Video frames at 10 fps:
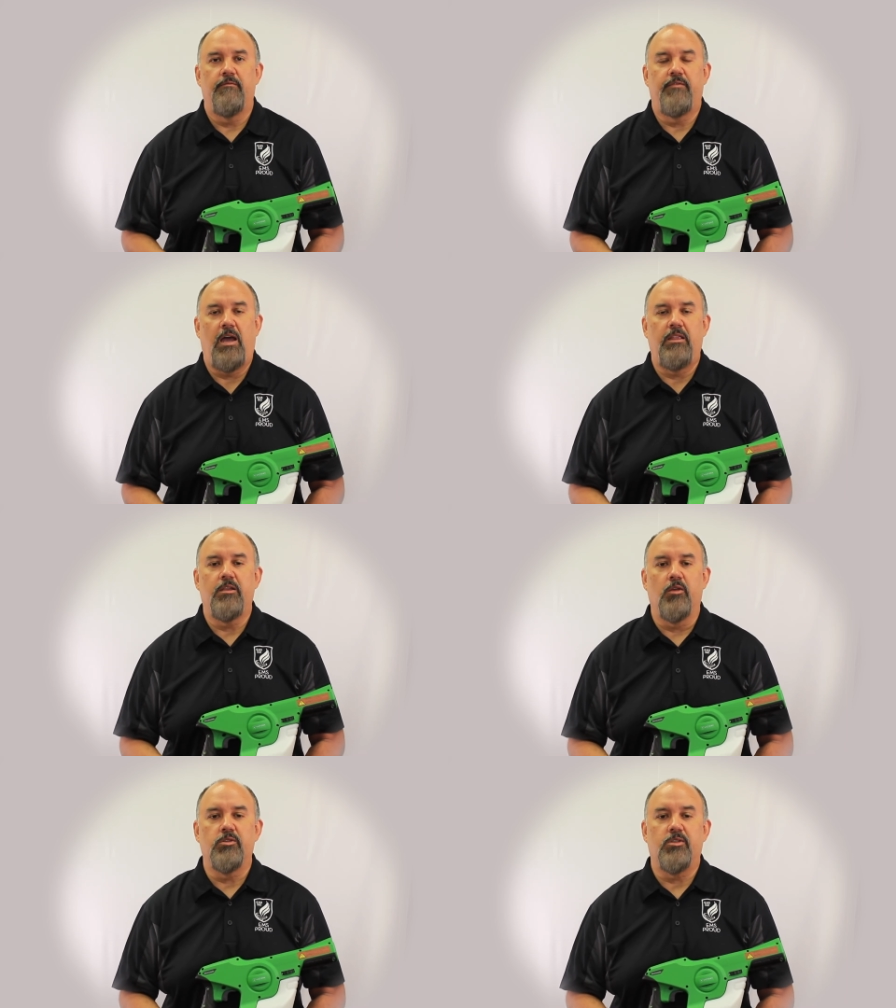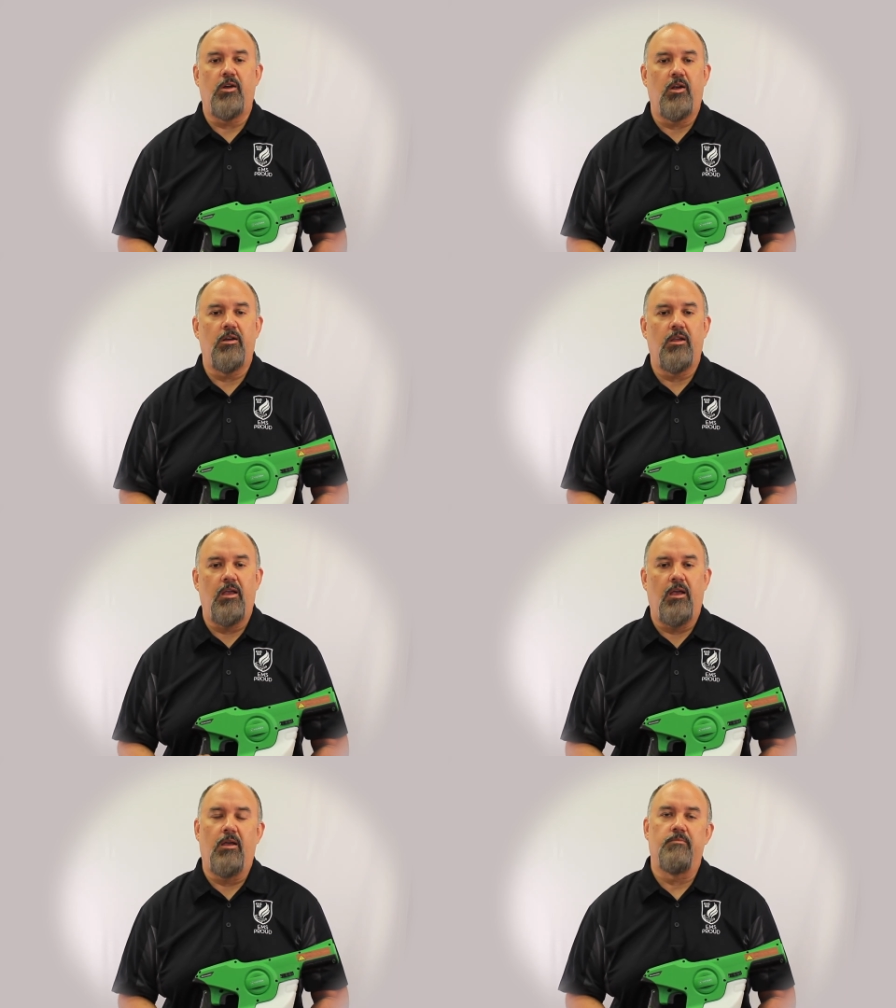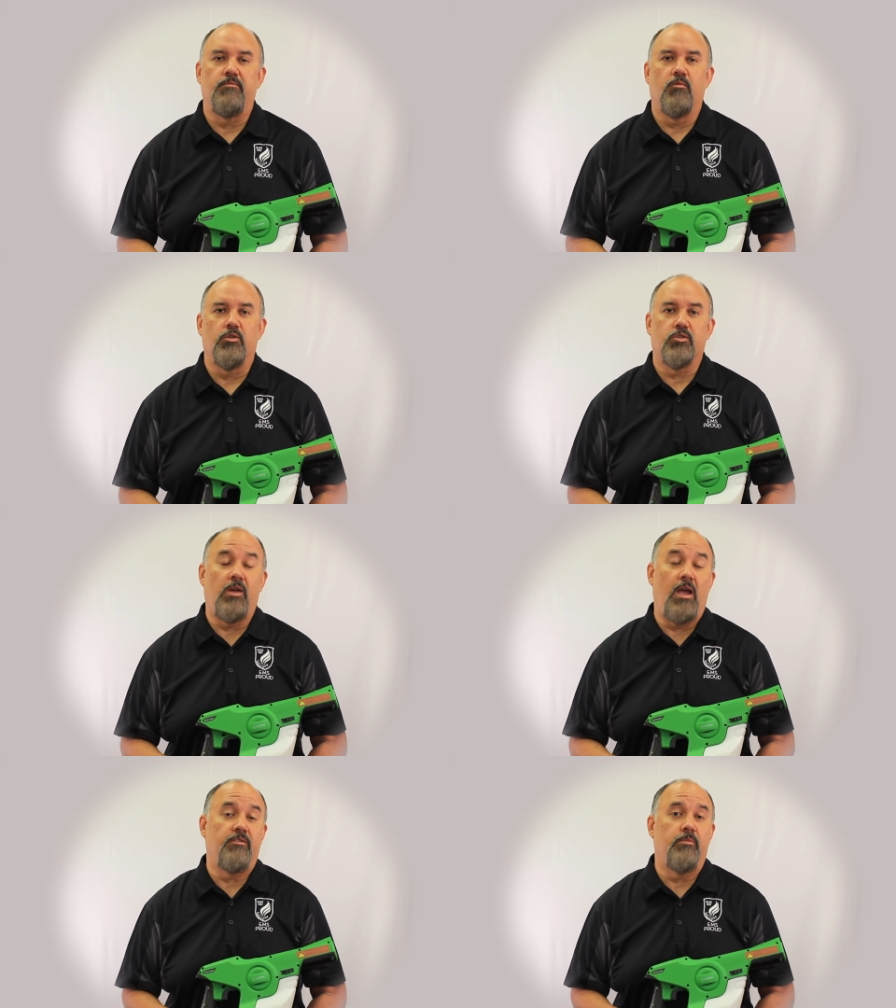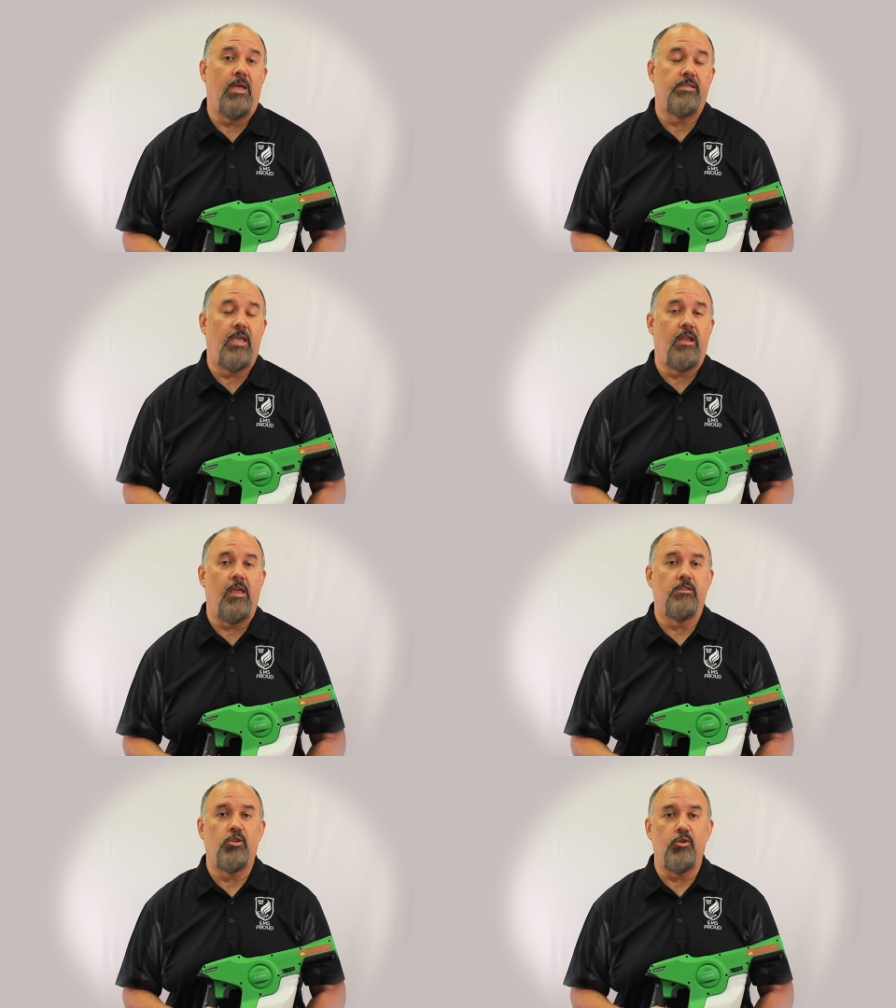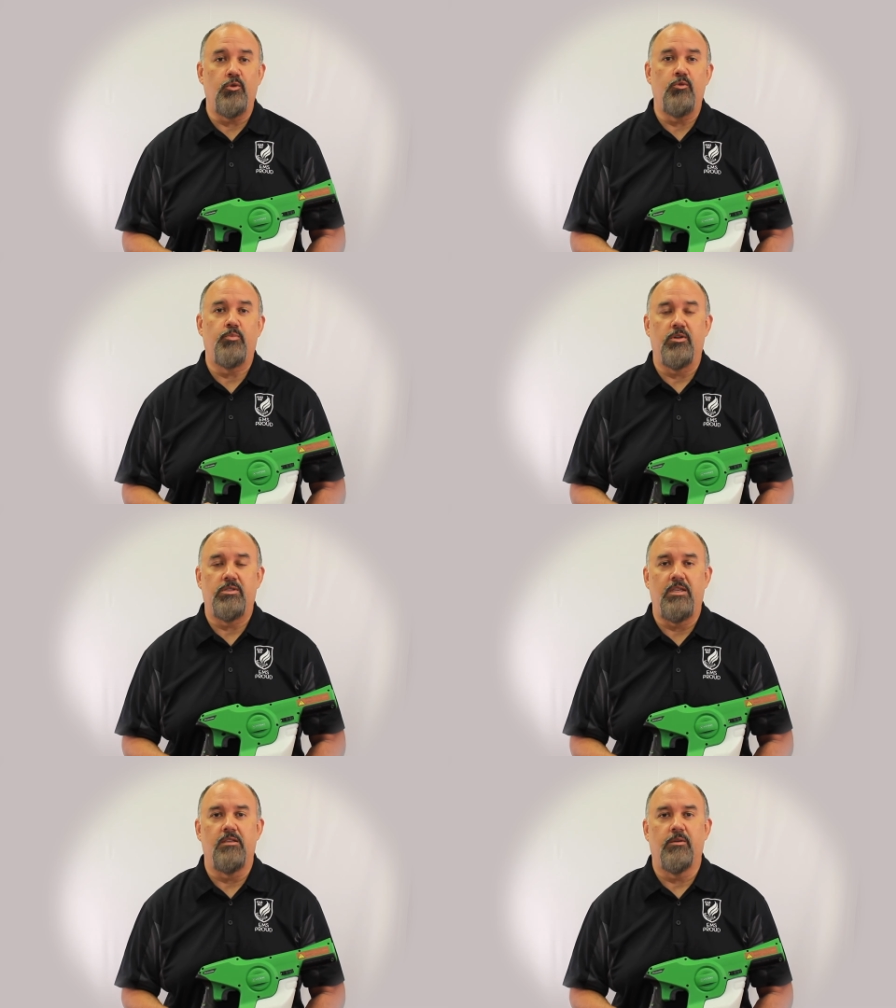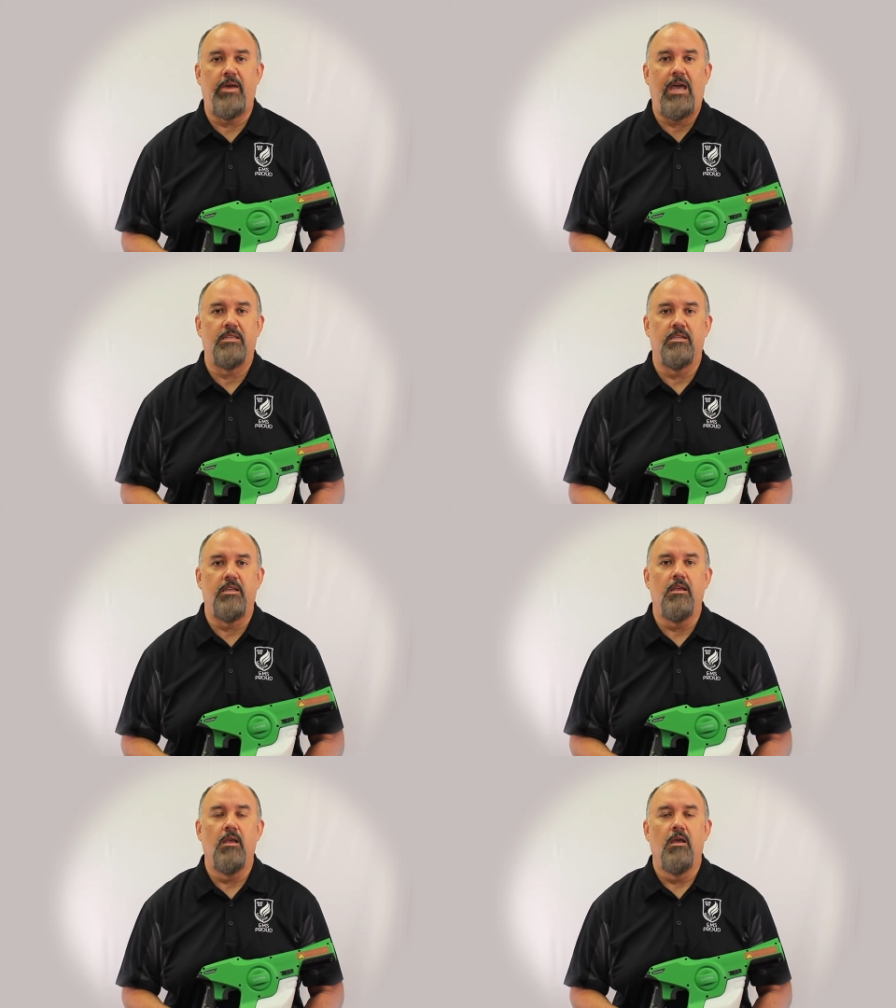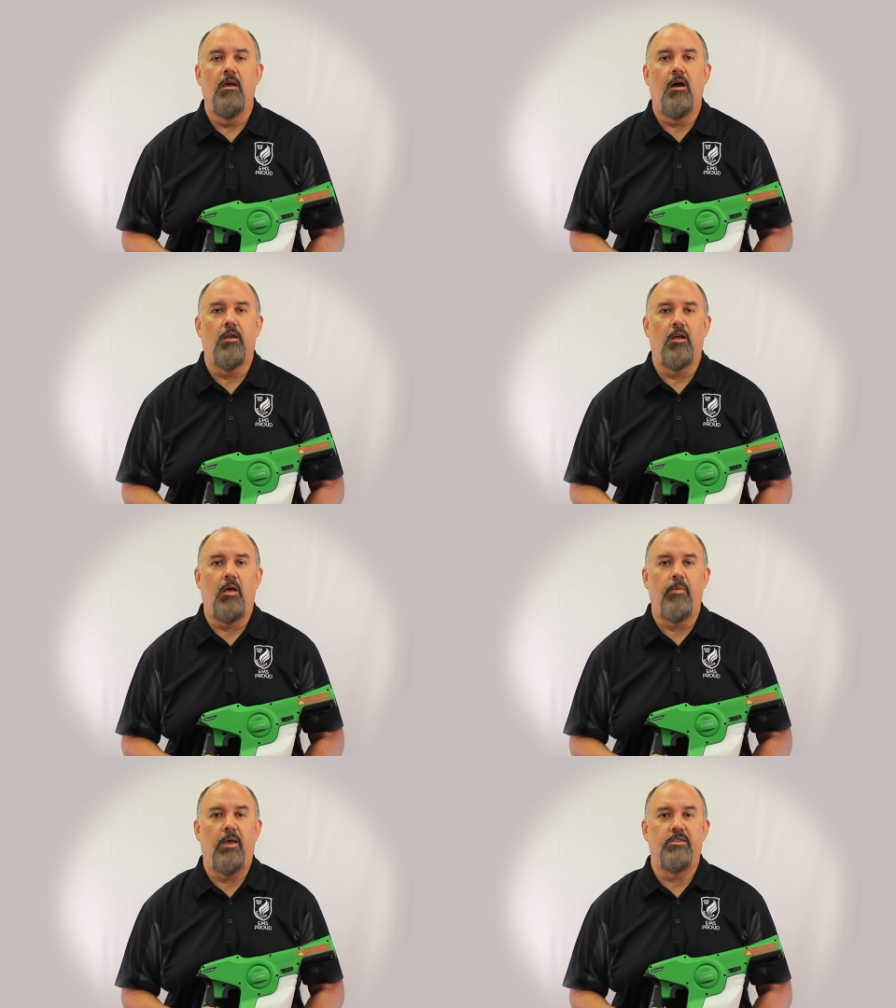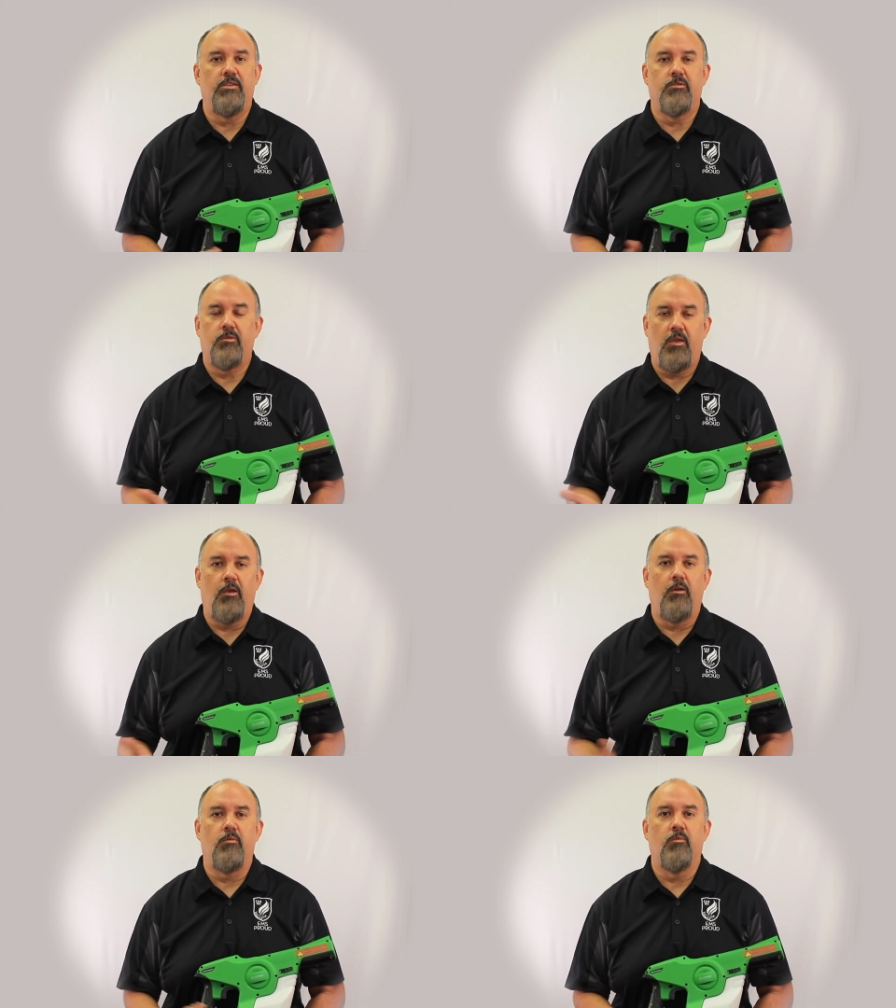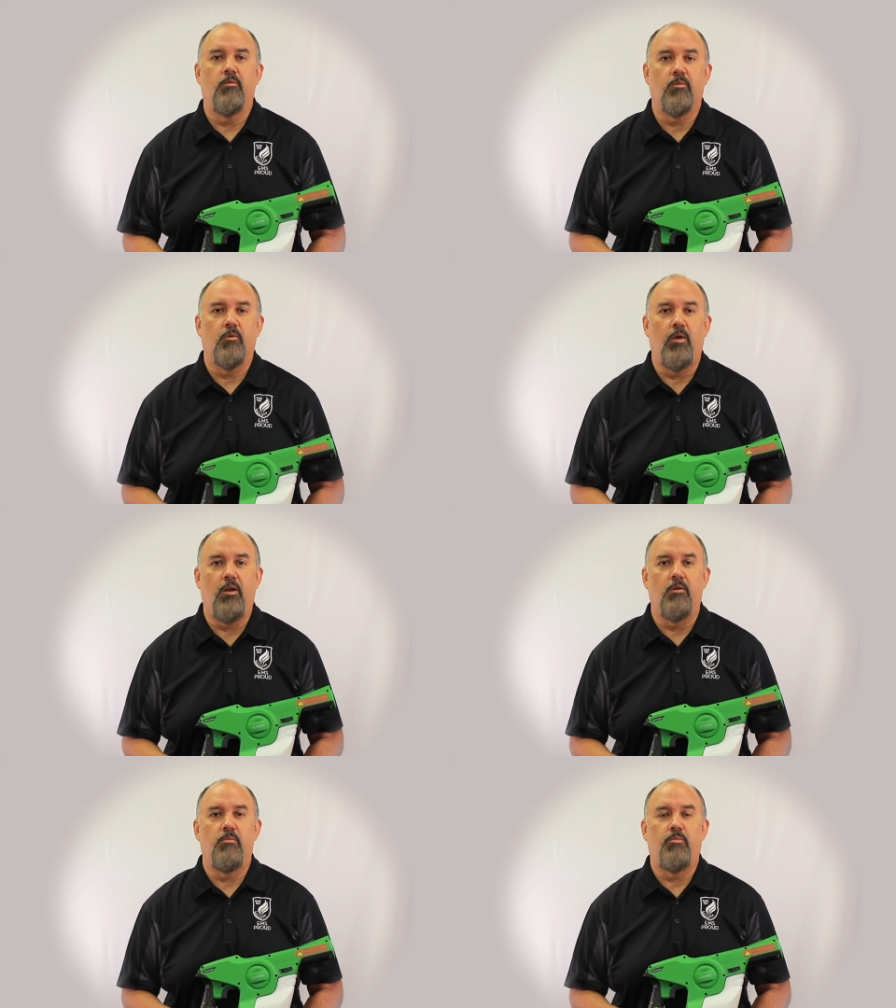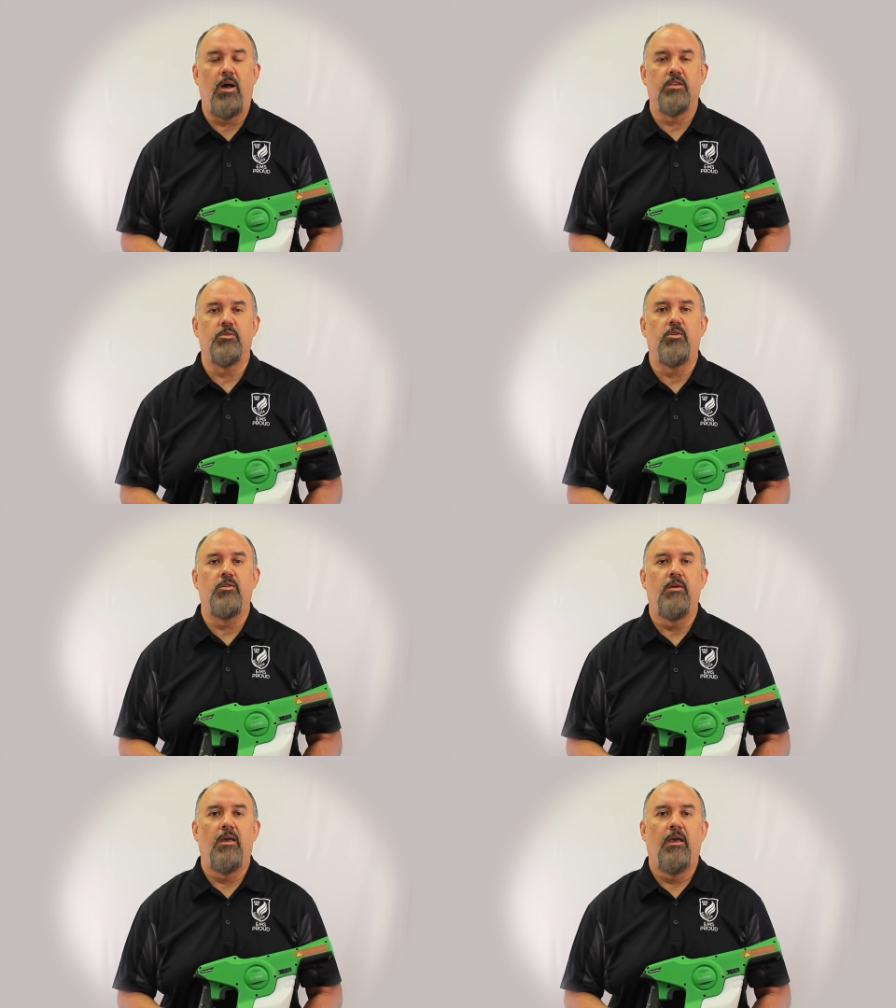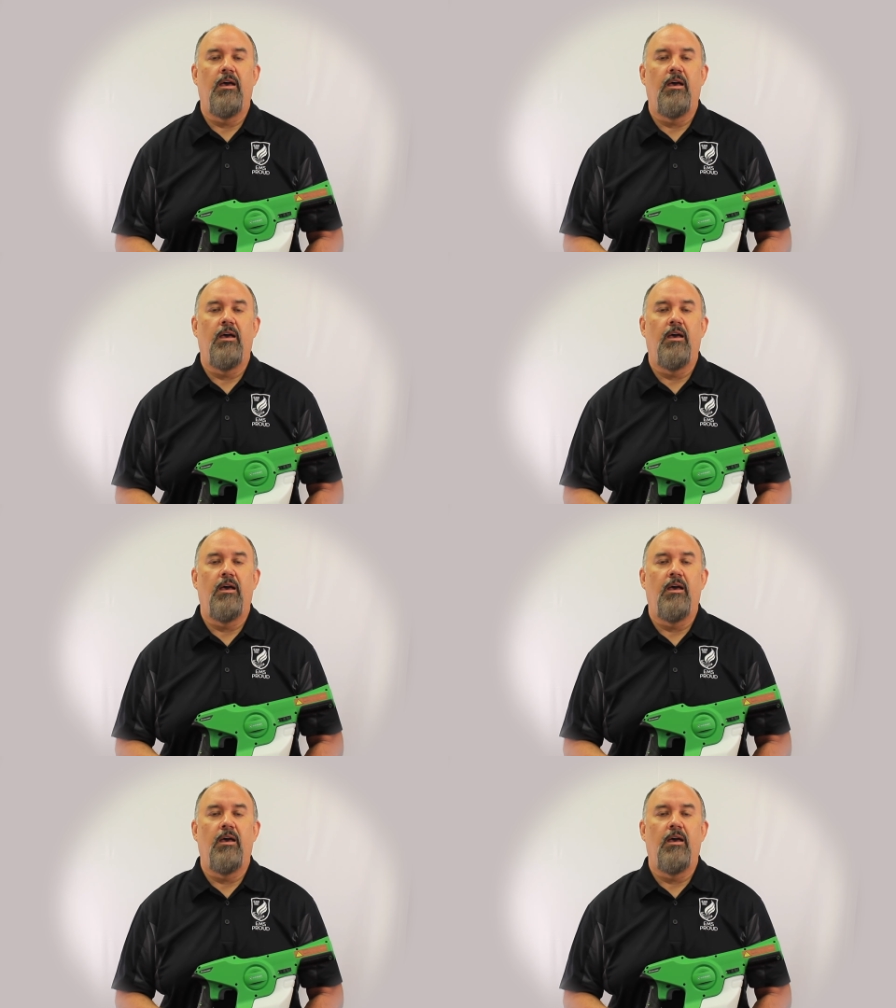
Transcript: Finally, Gold Star will strive to maintain a 2 per seat capacity on all buses where possible.